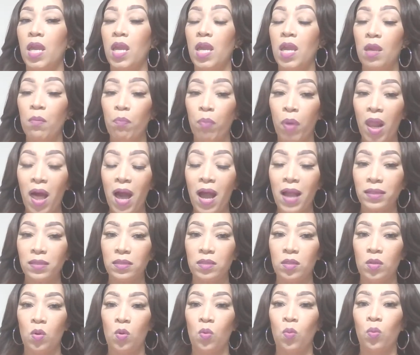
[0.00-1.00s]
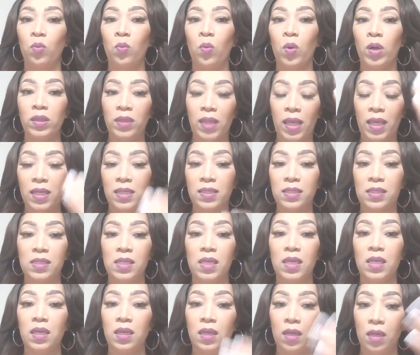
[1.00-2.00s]
he blocked what they could
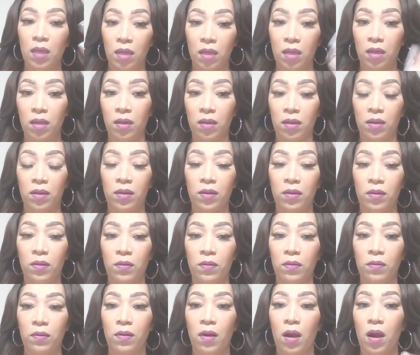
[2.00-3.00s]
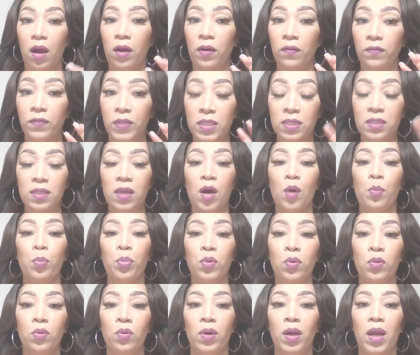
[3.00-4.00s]
see of this
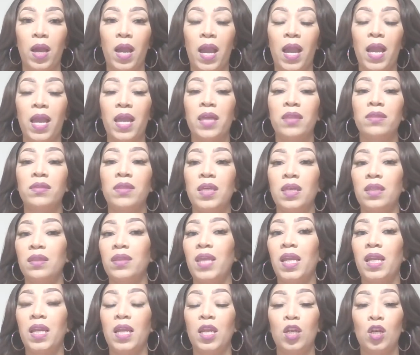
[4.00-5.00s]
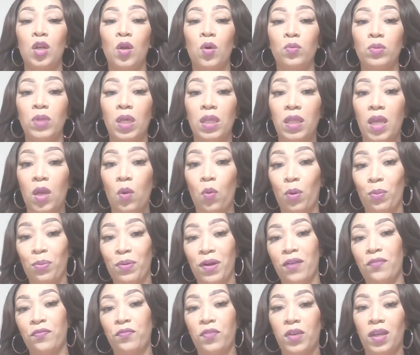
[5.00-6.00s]
couple, and then they didn't know that they were
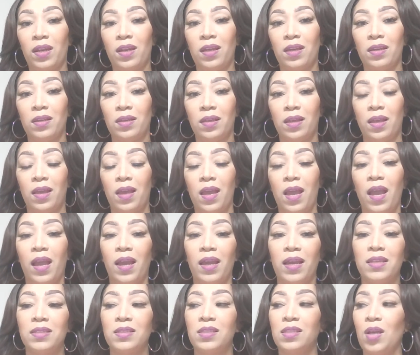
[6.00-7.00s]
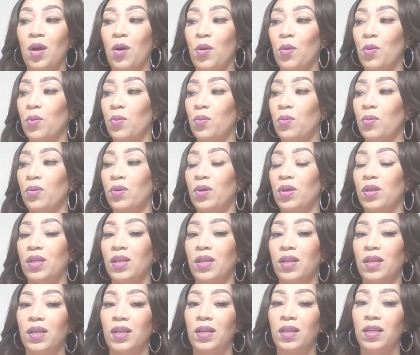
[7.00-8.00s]
prophetic. And so
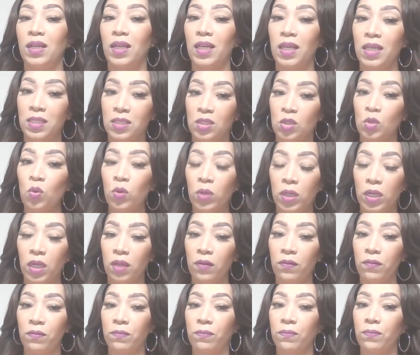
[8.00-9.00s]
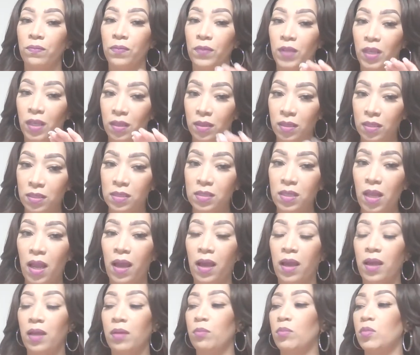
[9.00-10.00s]
he's doing it in this
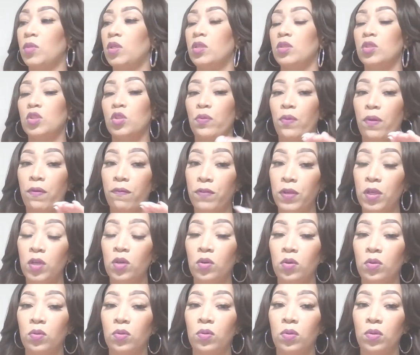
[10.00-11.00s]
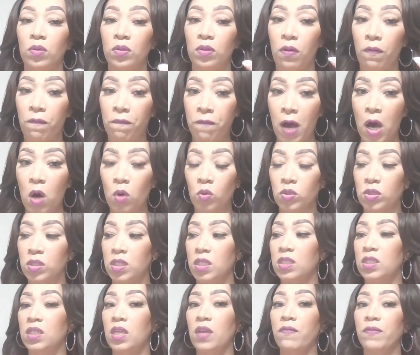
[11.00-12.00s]
time to reveal the false.
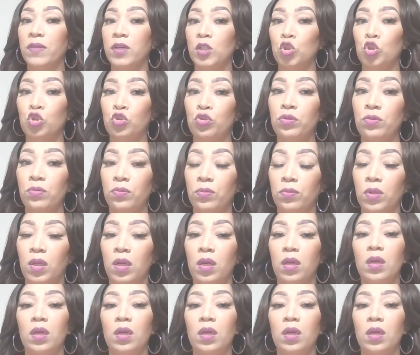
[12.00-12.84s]
He's giving us truth